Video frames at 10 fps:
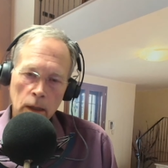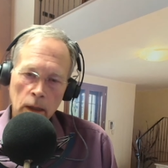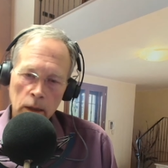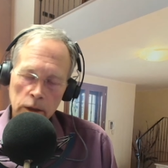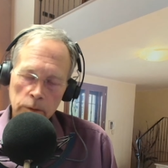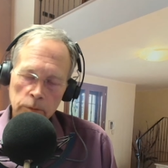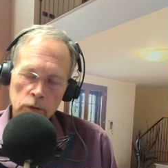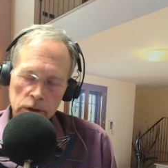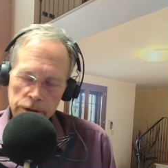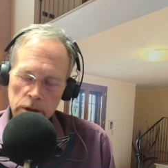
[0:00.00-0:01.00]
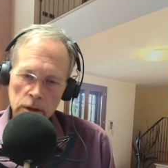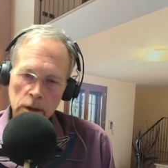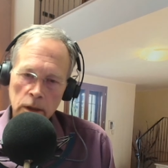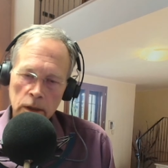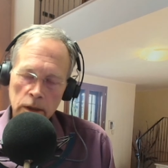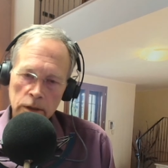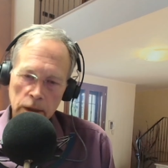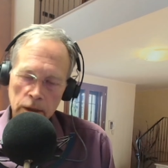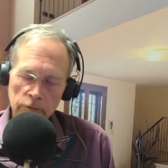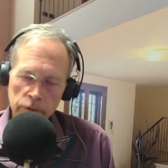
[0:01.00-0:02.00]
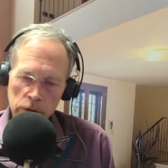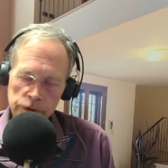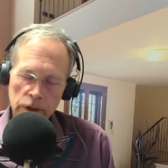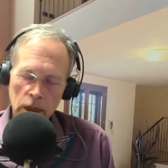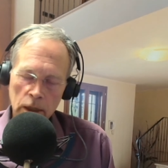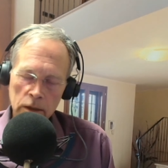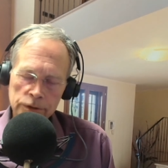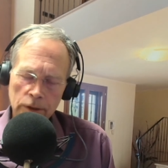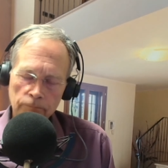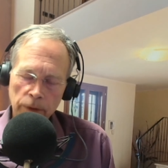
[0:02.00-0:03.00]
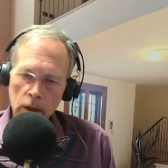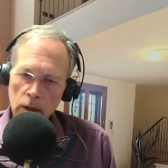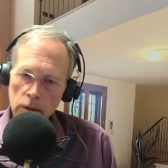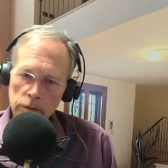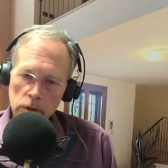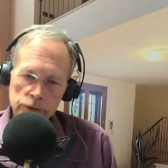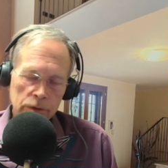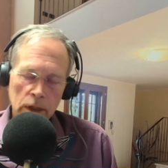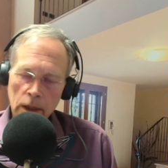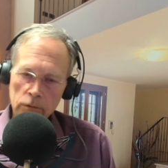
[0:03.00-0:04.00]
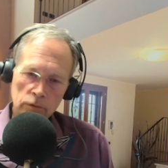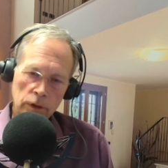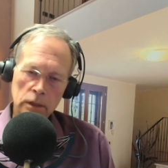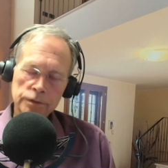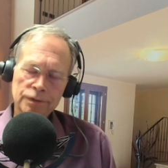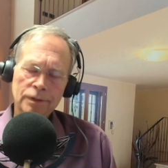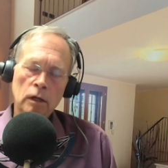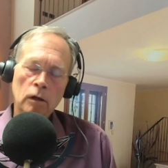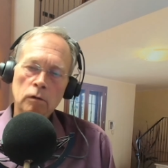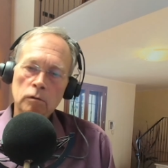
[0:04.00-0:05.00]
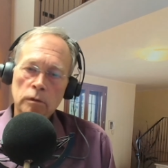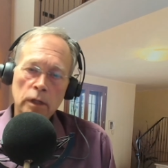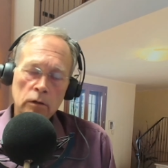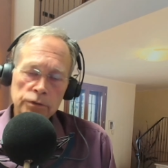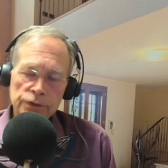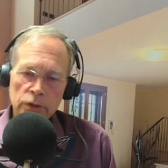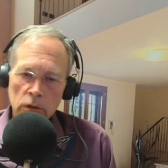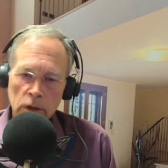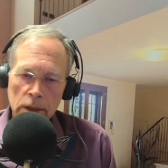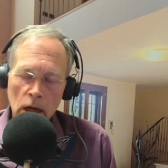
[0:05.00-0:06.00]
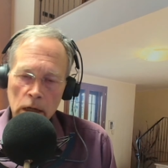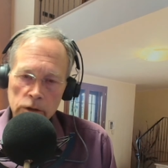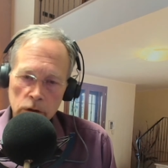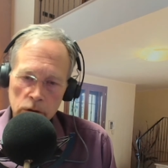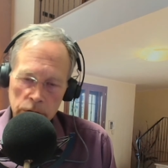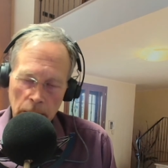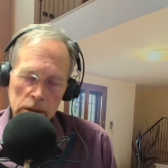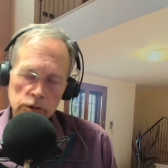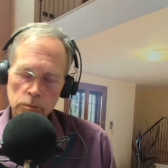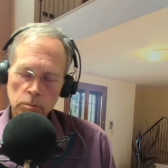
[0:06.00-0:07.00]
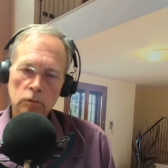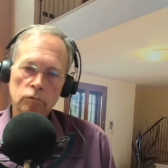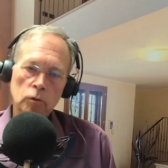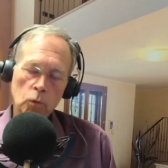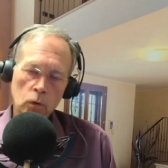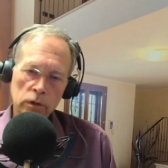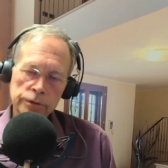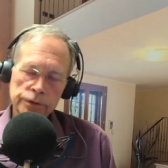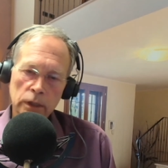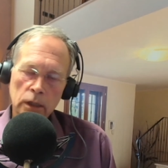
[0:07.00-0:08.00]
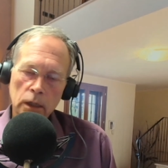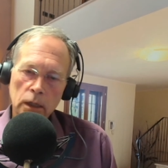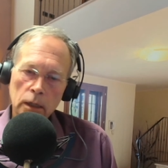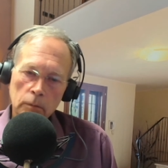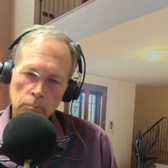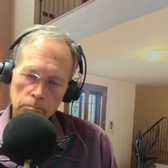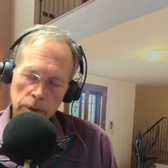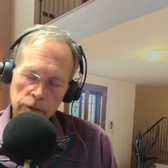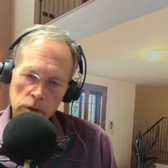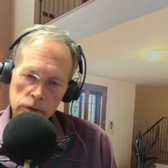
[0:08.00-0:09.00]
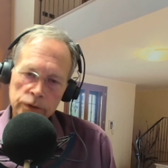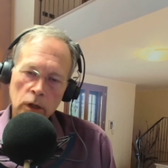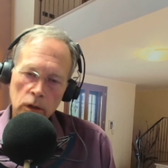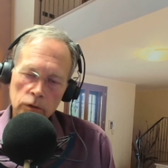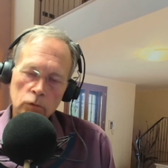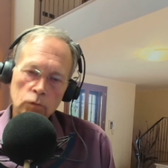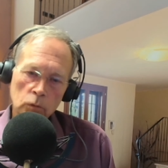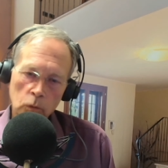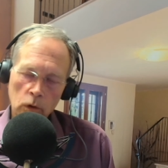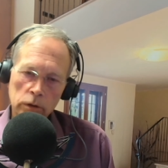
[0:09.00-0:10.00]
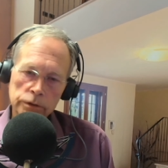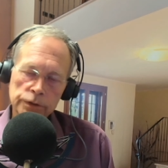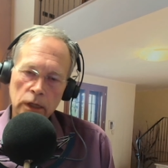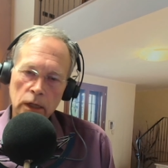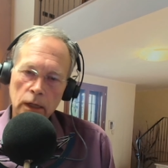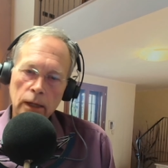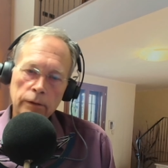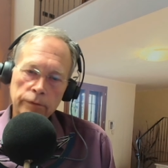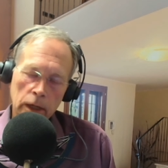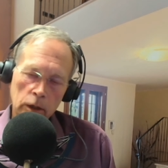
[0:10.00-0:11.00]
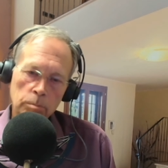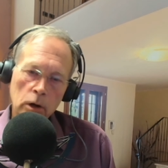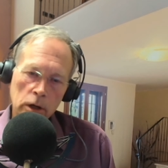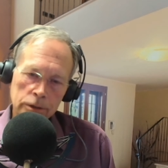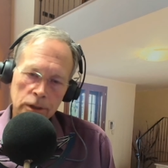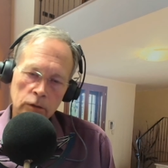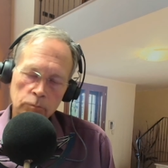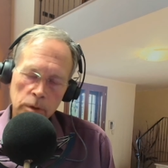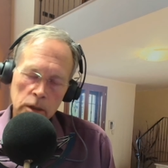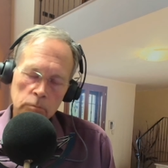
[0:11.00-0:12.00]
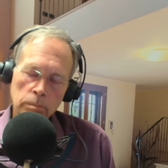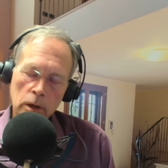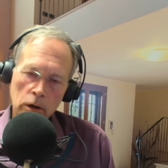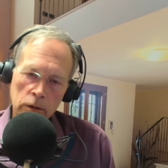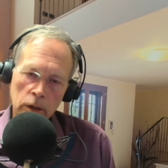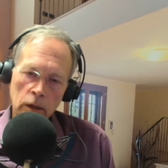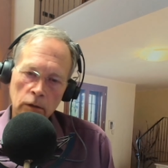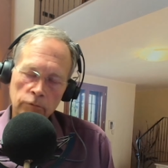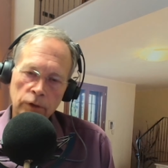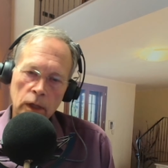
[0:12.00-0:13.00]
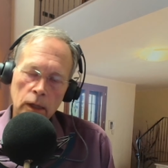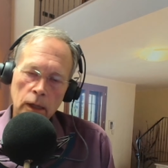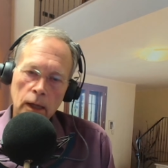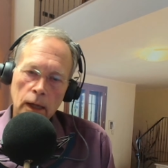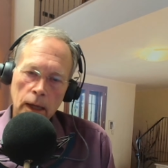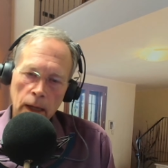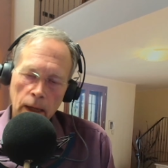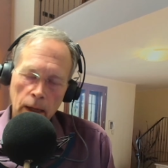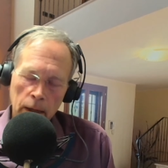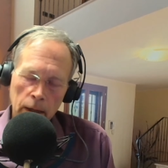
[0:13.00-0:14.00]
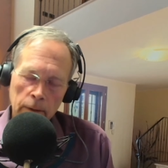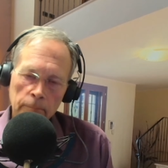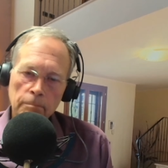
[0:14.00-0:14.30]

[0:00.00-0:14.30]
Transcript: a community in need of those things? Those are the other things. They're certainly not your tangible rewards, but those are the rewards that are part of being part of a